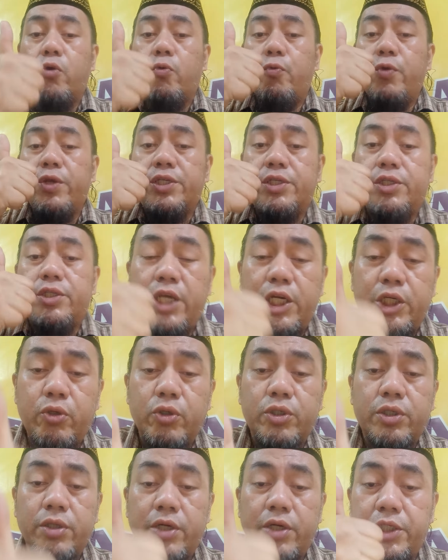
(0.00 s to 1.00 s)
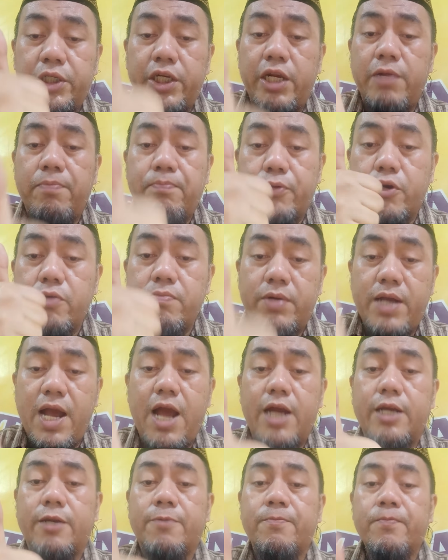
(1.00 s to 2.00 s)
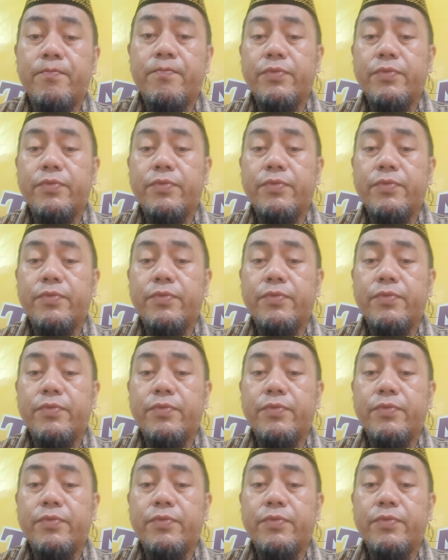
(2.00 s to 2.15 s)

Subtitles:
which Jesus received from God.